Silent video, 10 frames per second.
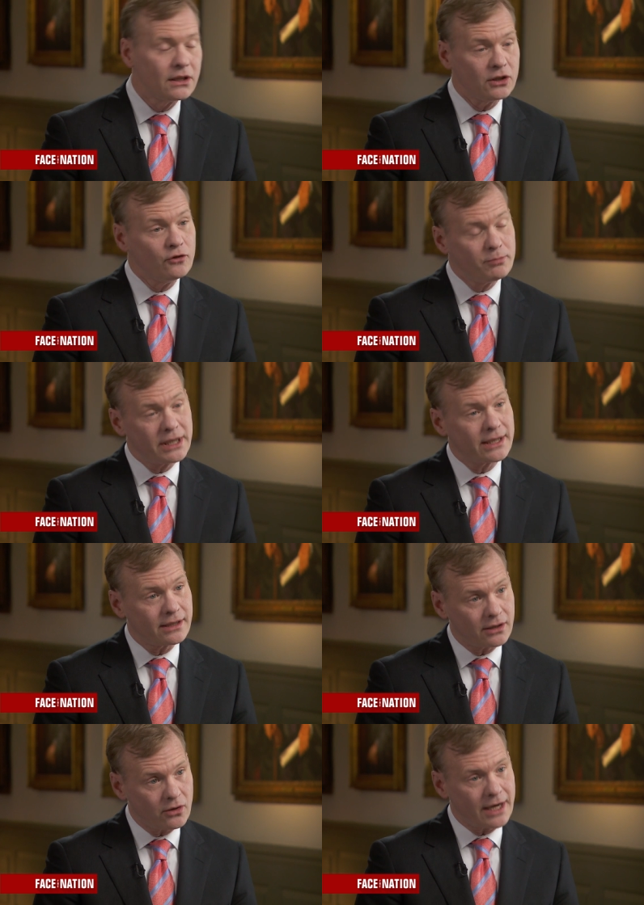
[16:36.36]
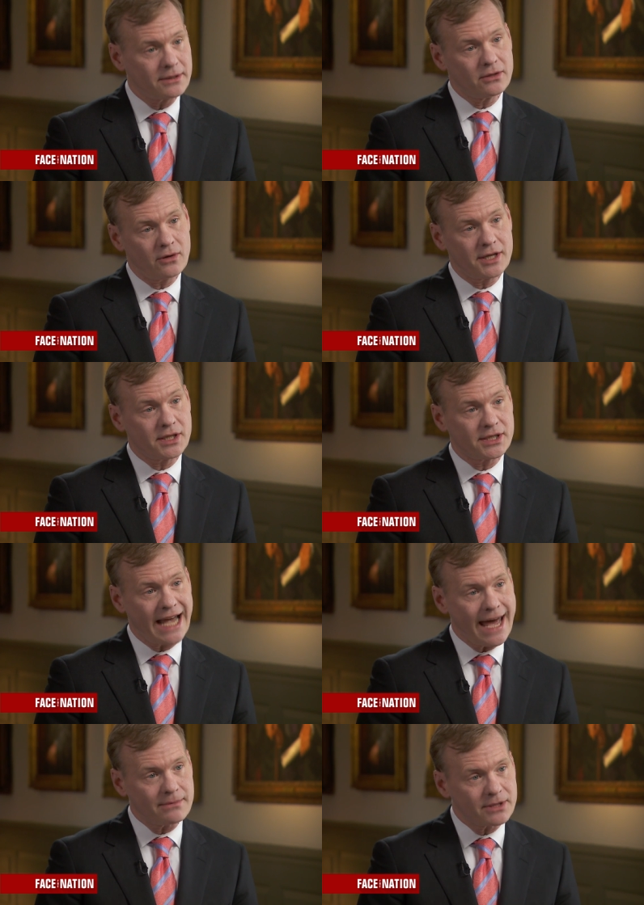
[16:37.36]
You've been in a crisis
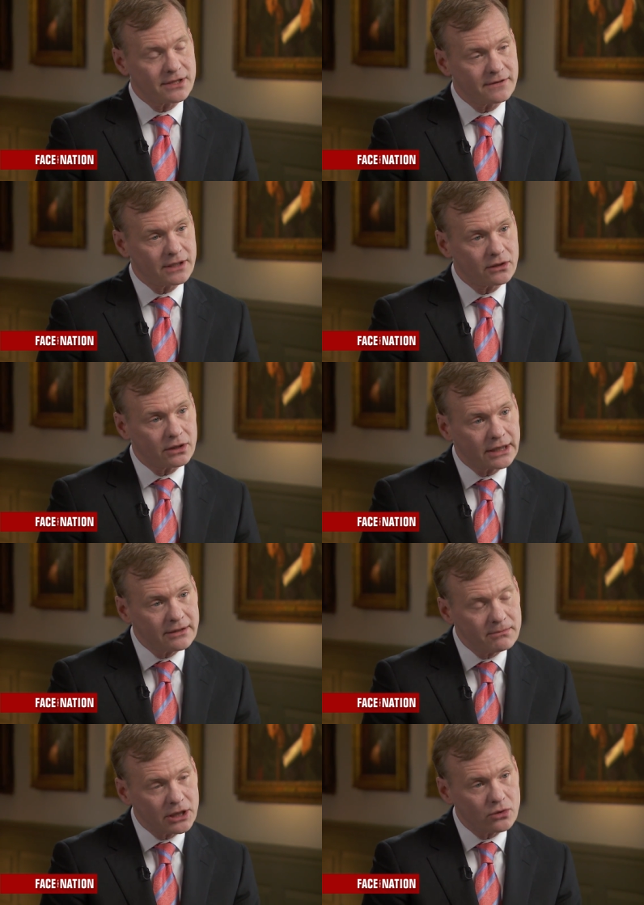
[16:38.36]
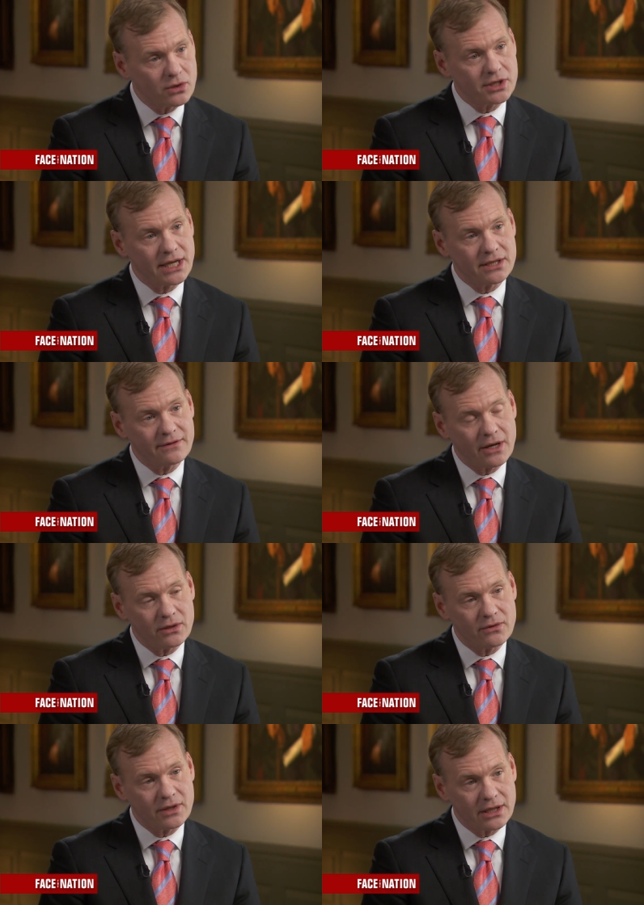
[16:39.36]
atmosphere. Give me your sense of how
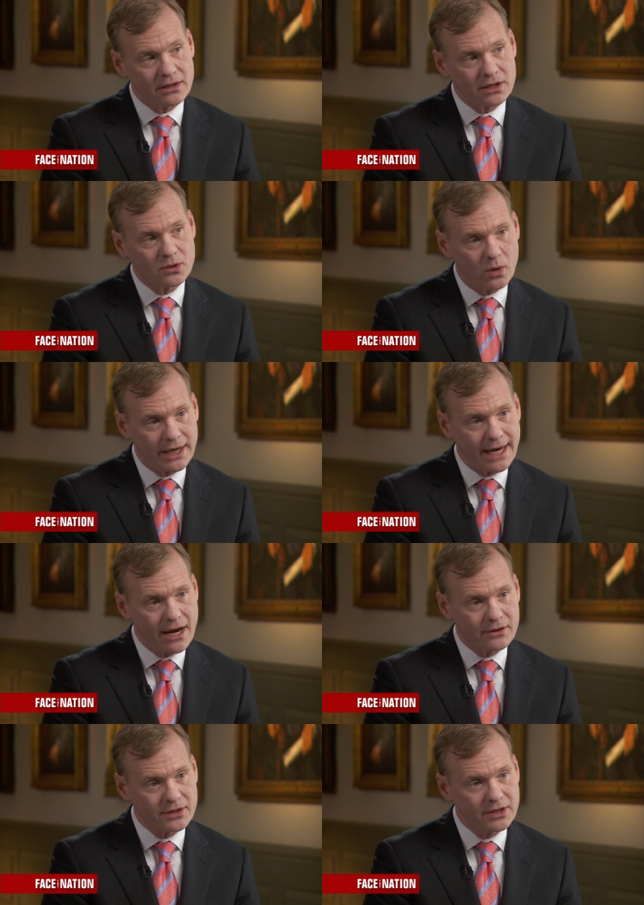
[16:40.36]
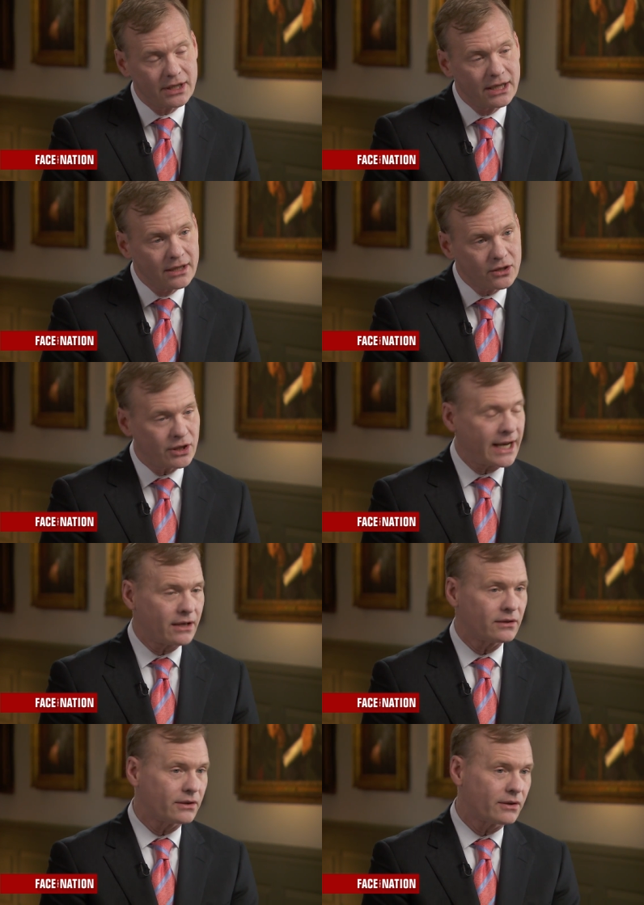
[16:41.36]
you think this White House could handle a